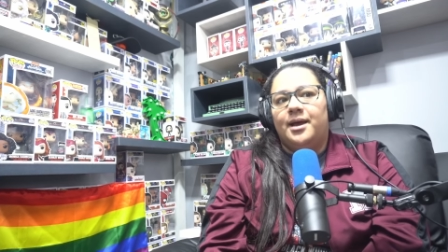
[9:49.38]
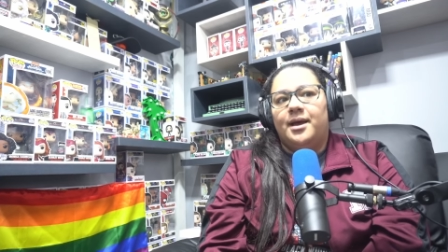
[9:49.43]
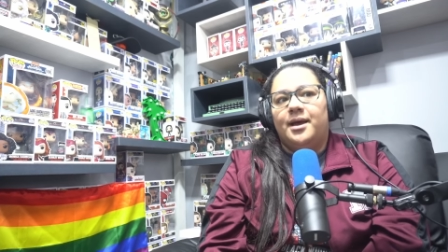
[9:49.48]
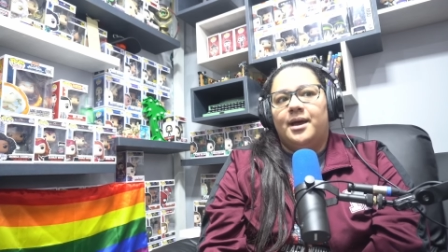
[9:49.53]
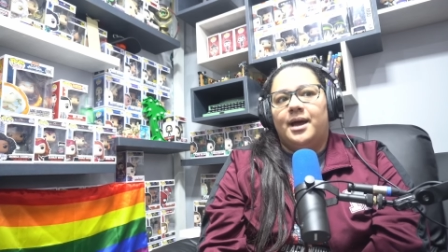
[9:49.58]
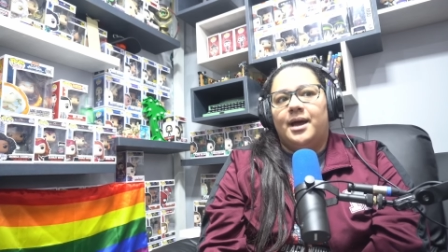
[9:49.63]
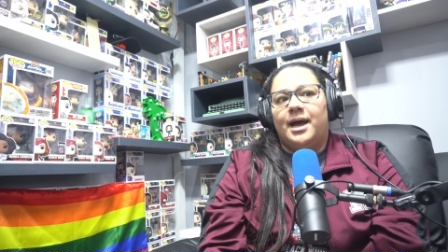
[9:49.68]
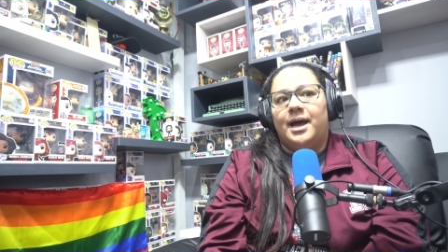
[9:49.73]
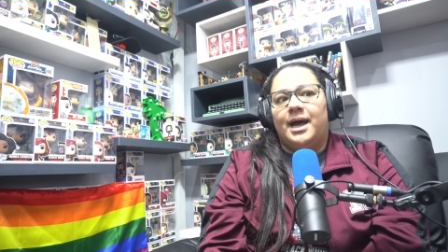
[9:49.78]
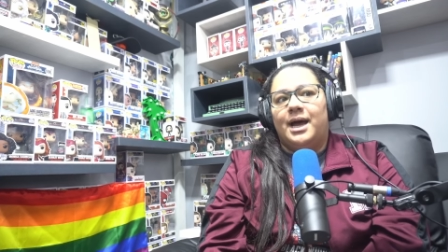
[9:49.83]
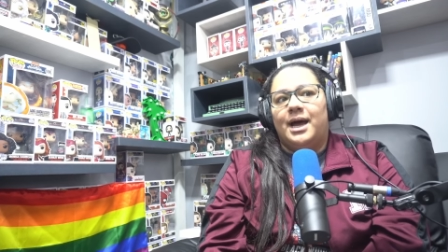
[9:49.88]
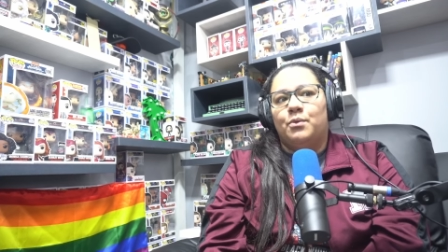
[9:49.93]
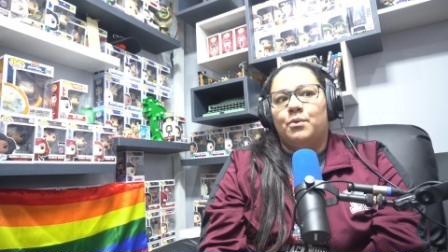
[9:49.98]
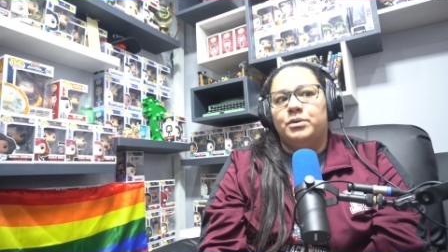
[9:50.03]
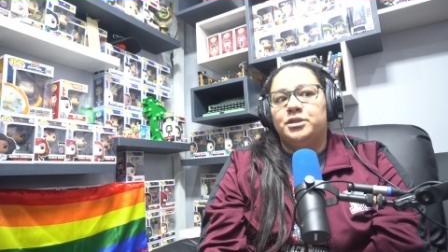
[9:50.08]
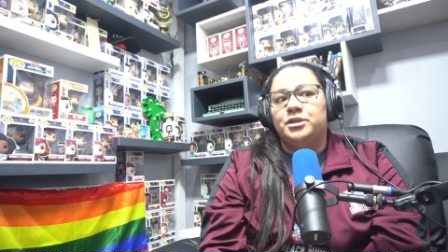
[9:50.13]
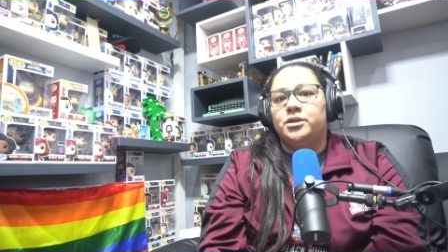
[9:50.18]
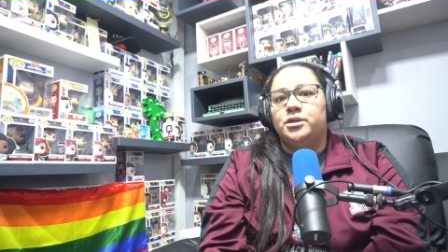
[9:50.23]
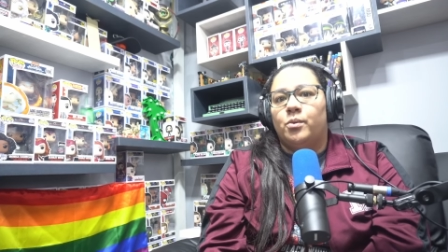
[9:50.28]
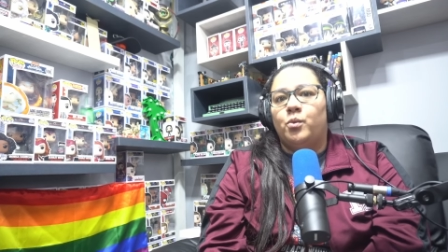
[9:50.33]
uh,
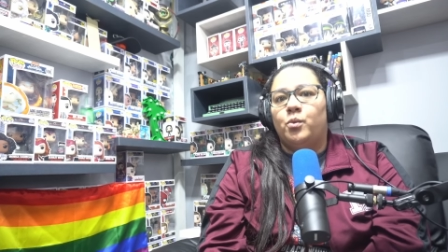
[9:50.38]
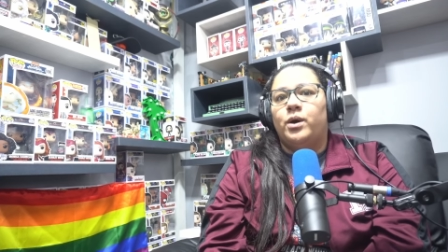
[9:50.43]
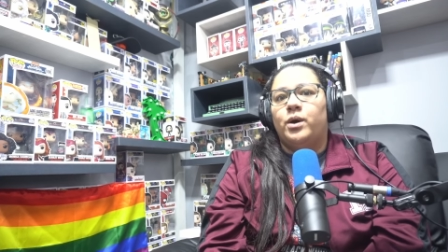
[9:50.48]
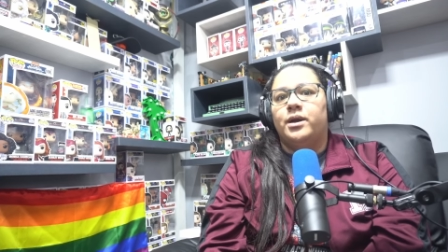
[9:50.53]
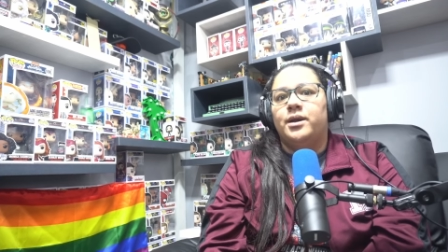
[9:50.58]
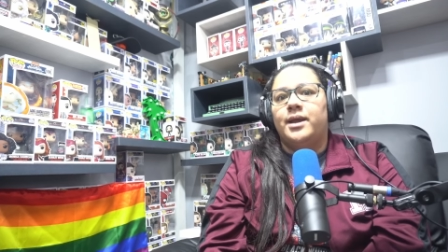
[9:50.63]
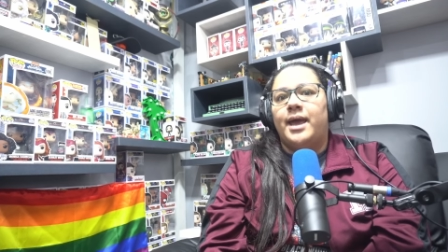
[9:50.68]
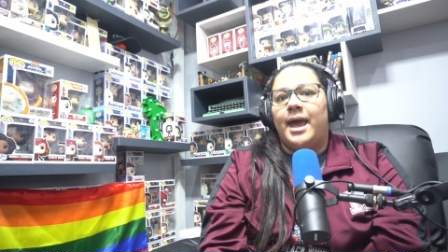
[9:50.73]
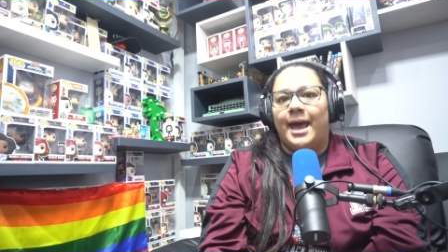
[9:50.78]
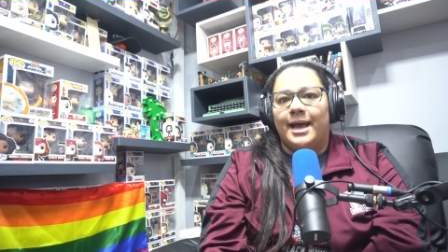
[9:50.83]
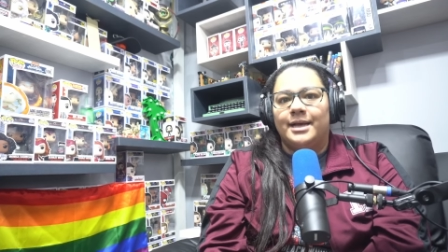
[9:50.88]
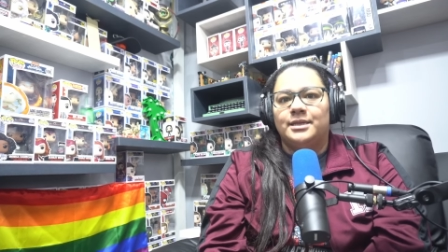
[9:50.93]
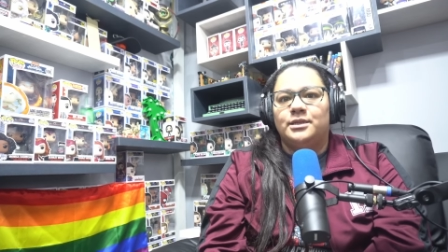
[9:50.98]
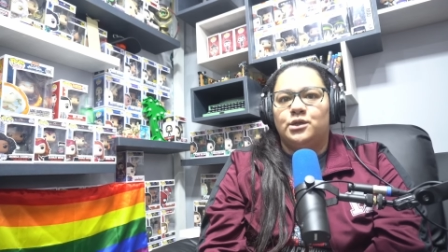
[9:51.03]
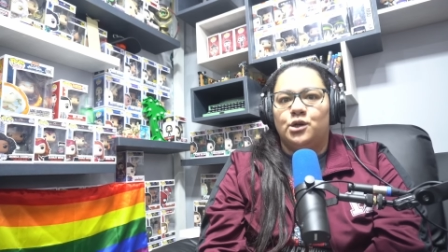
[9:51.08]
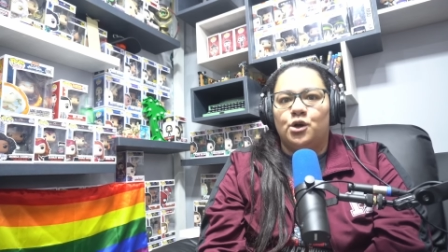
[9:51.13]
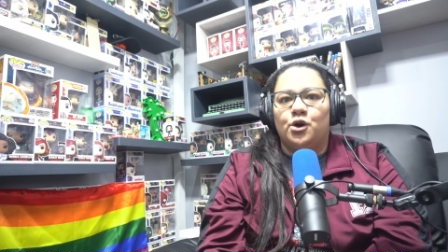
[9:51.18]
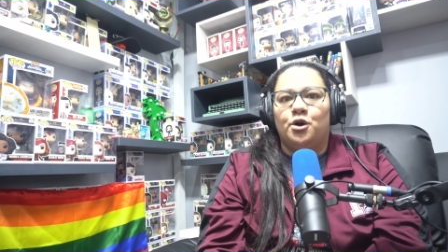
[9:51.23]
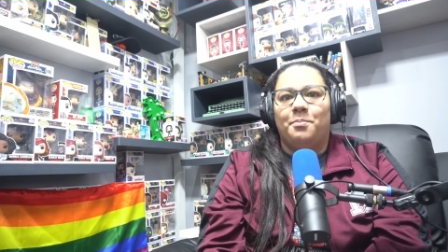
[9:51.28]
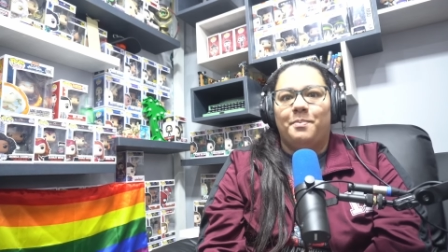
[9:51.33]
when someone has
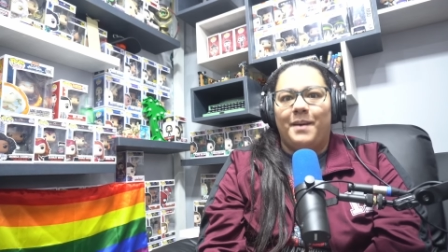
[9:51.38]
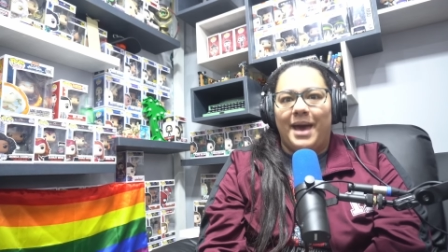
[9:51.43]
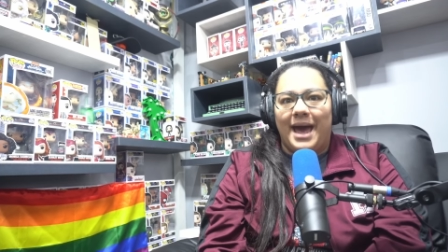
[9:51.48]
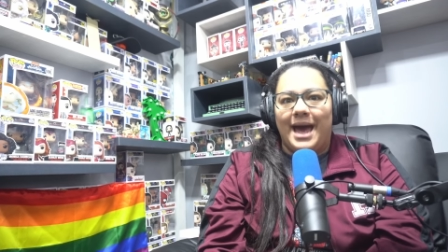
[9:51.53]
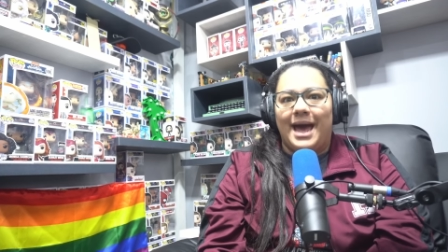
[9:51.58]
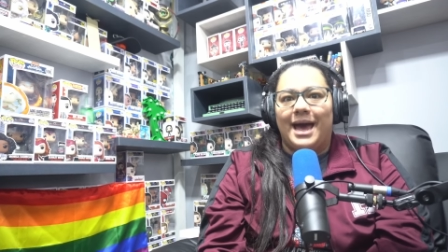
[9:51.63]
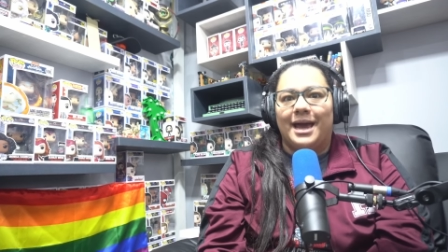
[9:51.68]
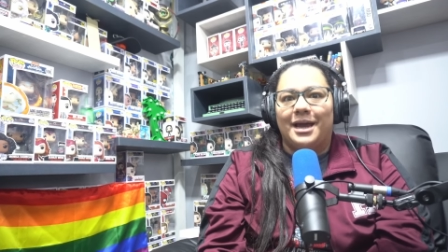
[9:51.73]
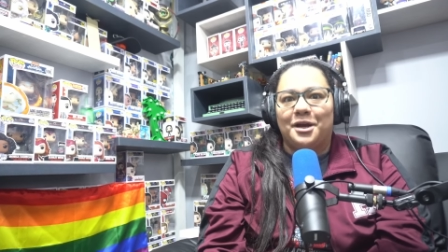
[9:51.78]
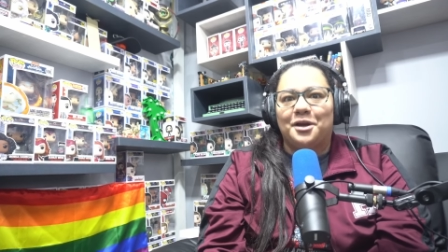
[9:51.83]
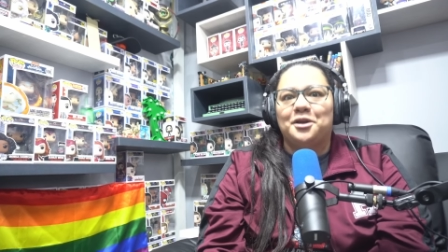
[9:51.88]
your back,